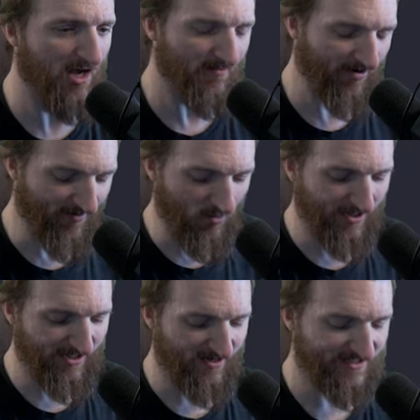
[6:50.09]
But if I
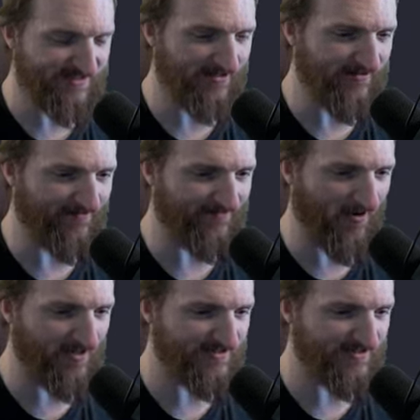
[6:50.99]
wanted to set the font